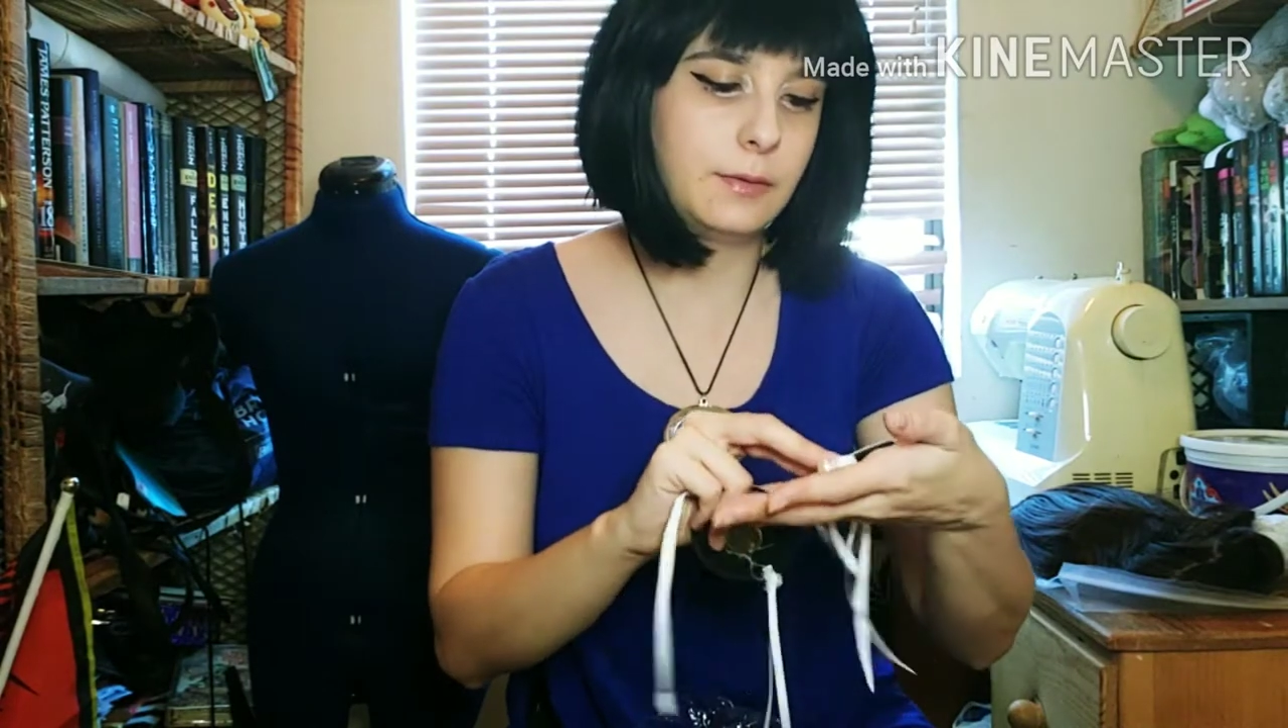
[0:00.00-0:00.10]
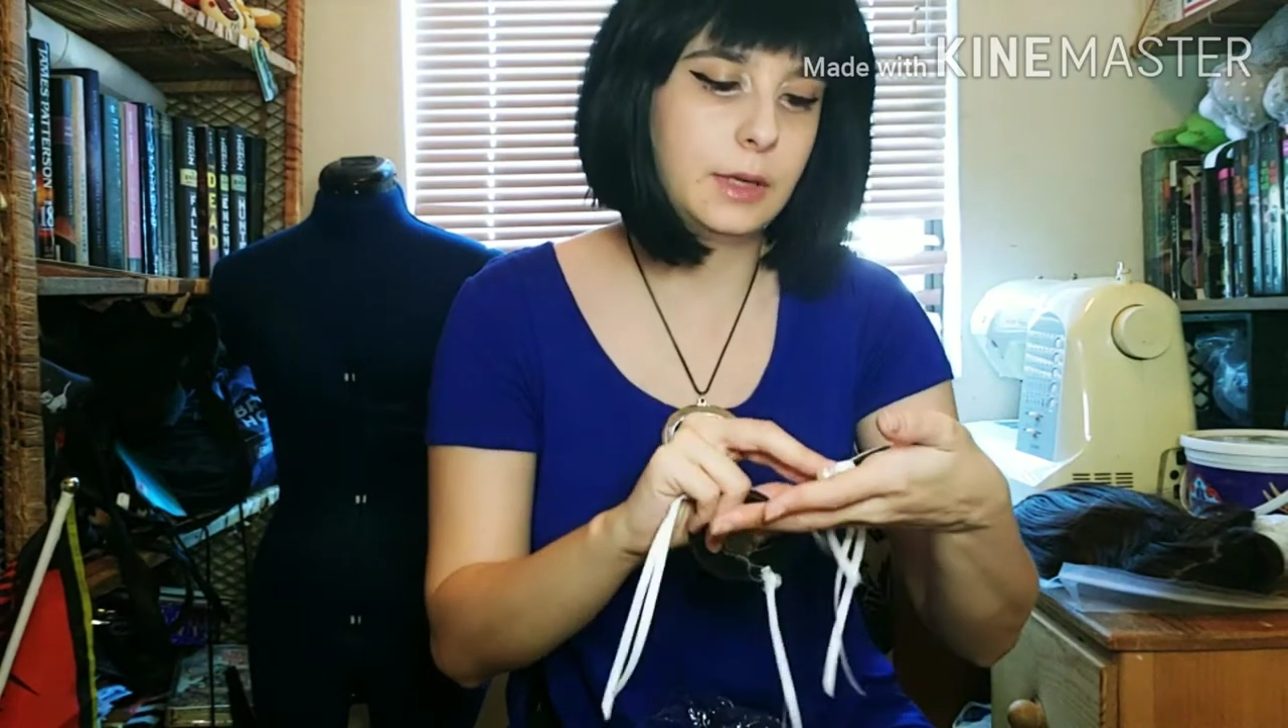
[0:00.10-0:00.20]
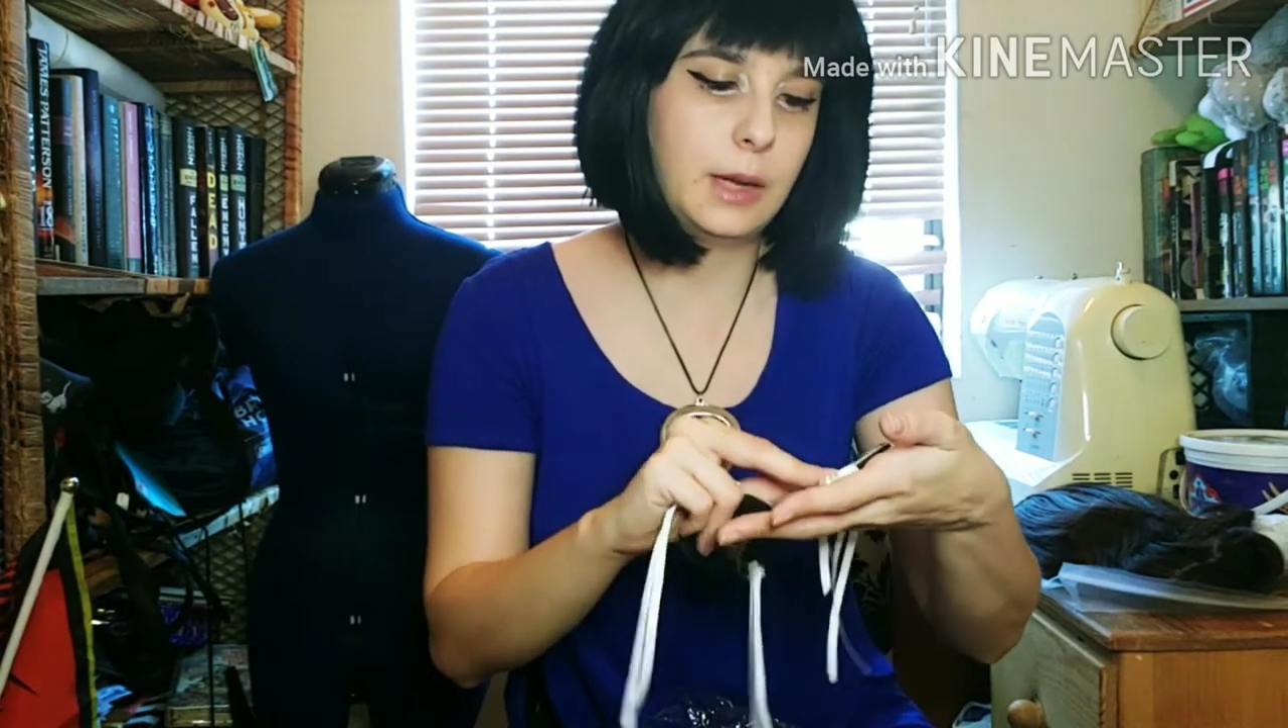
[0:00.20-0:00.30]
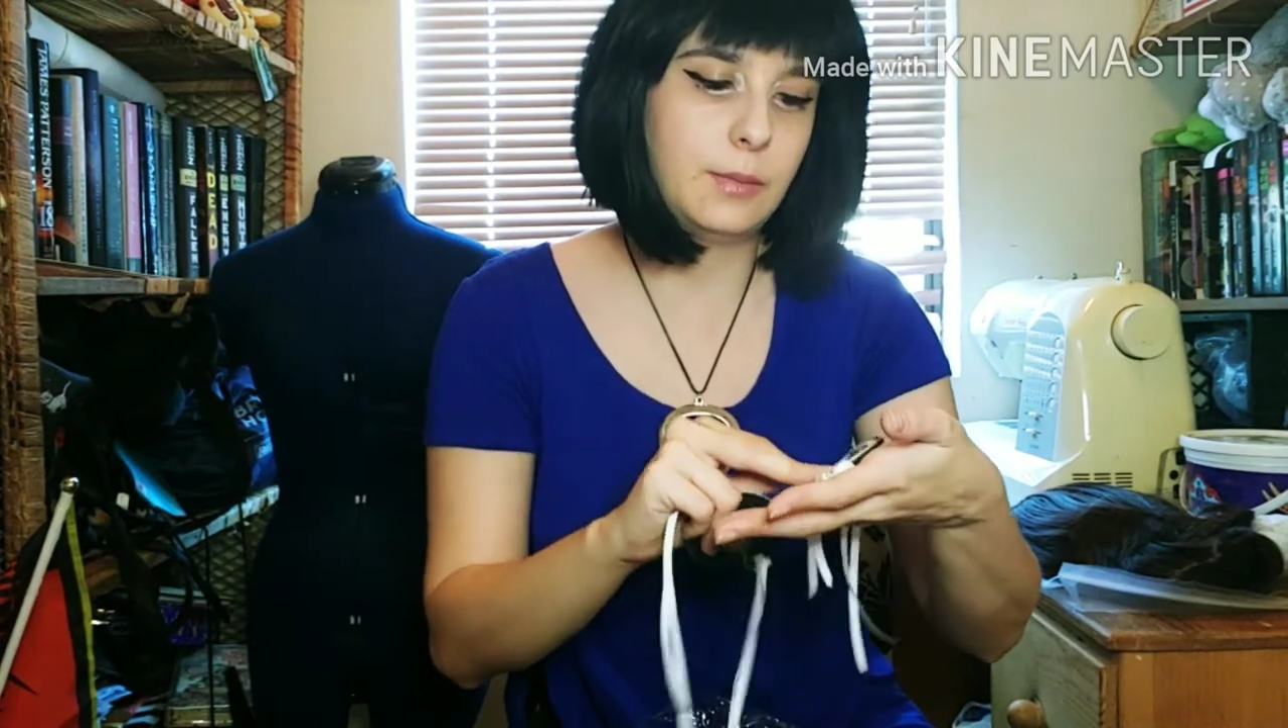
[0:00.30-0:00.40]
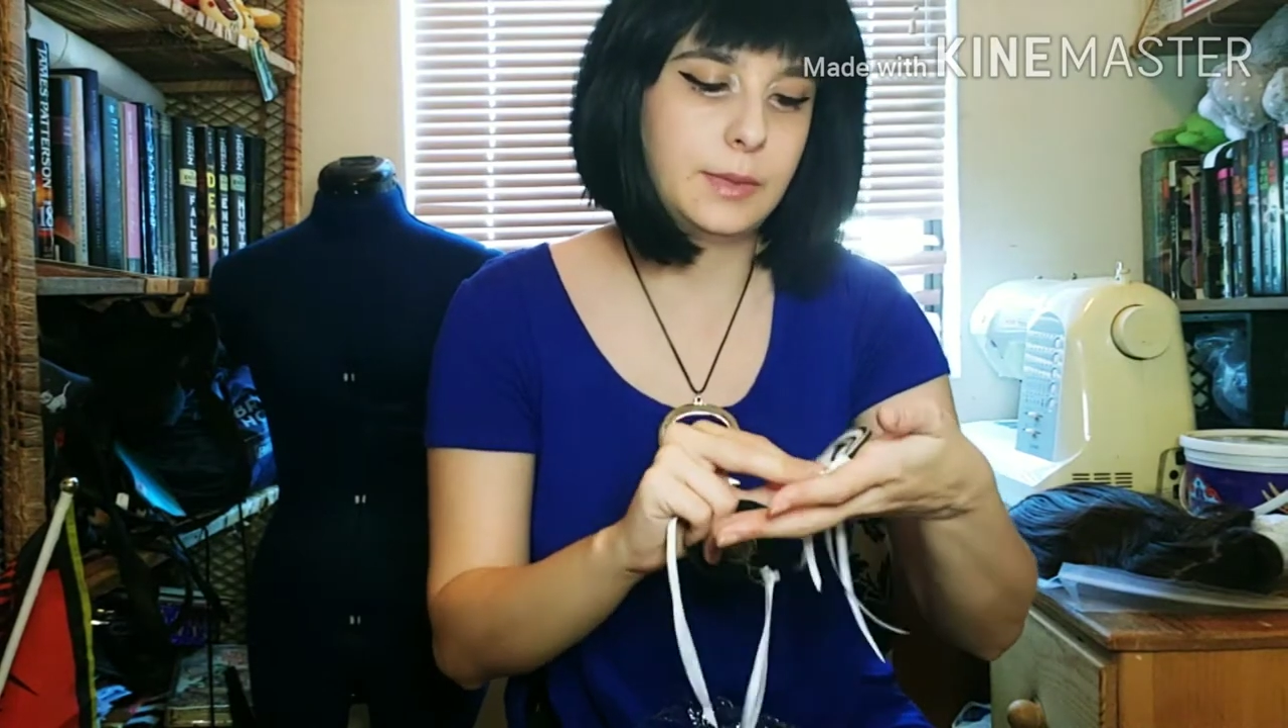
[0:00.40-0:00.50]
to
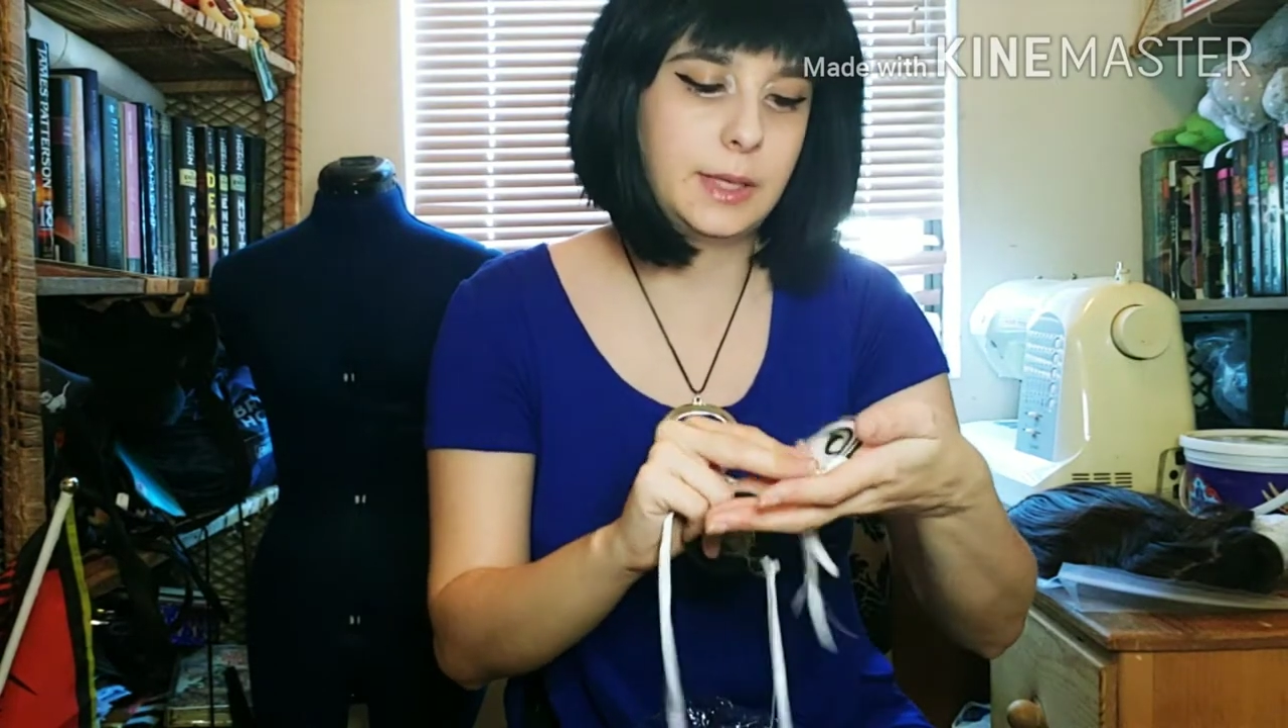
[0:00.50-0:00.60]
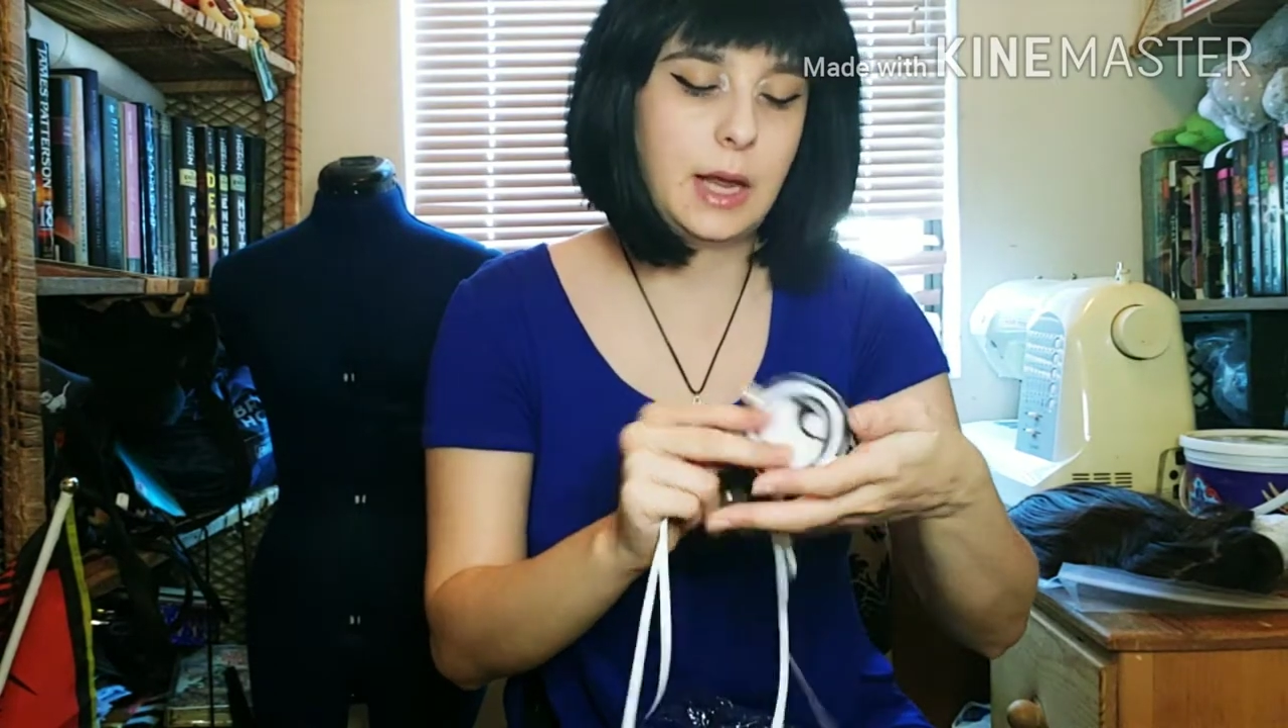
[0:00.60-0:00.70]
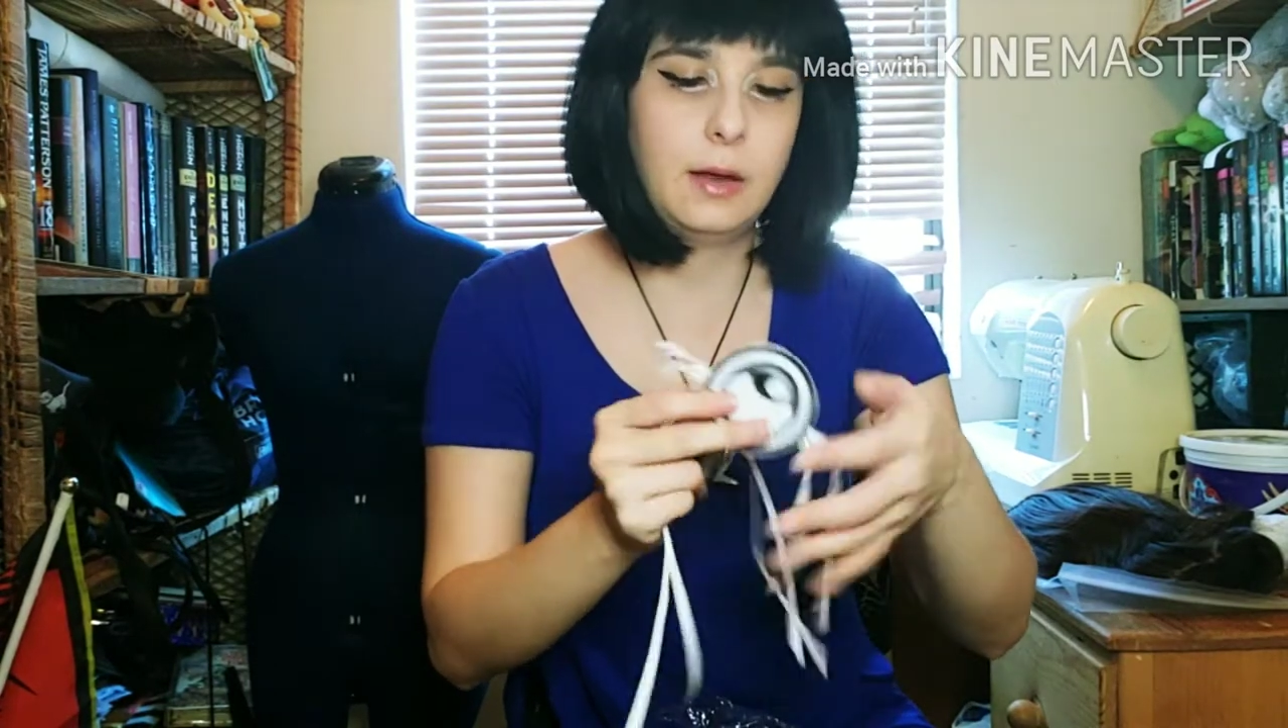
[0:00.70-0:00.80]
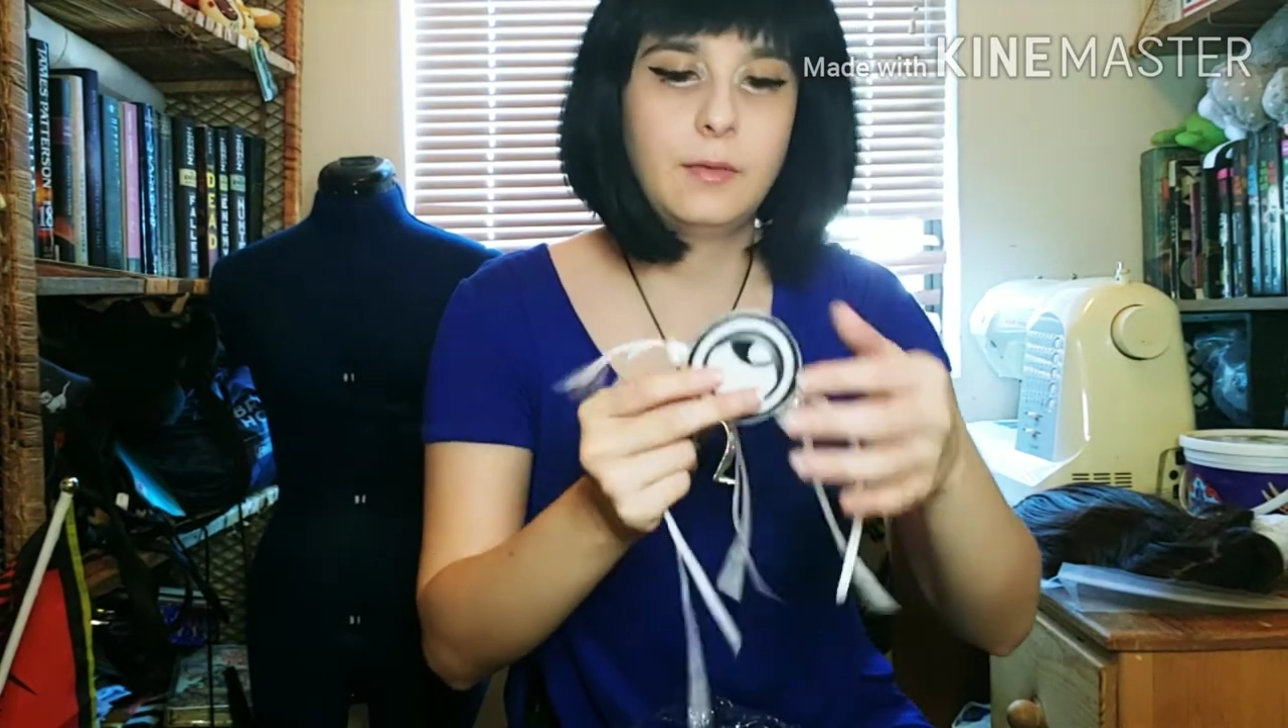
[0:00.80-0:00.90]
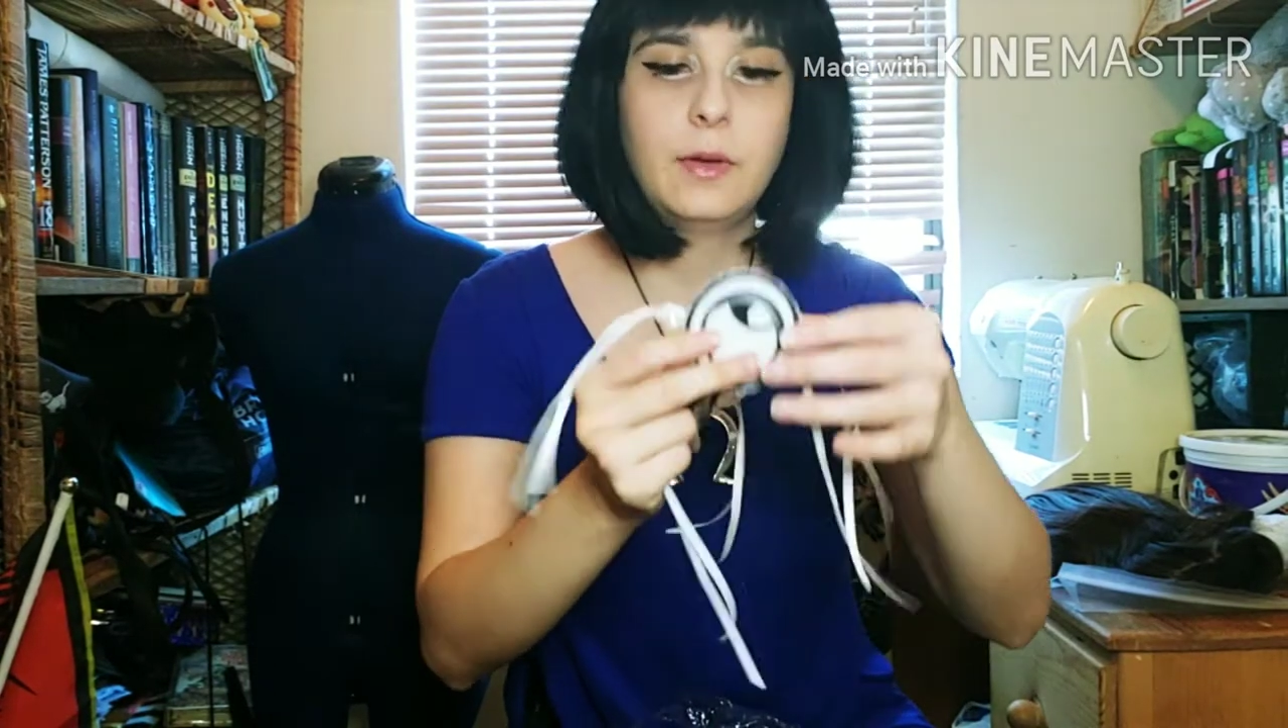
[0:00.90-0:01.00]
keep them safe.